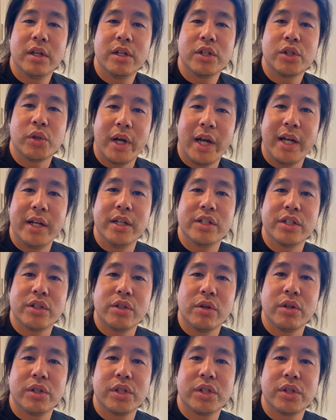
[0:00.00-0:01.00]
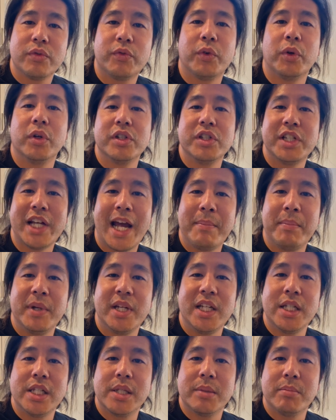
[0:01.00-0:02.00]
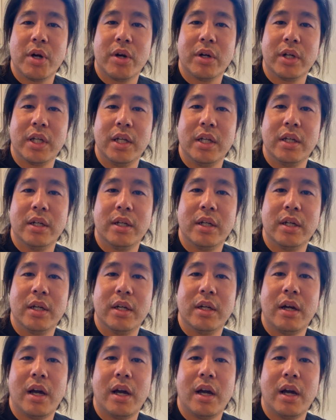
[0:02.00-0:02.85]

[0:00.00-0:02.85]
trying to search for a Japanese market.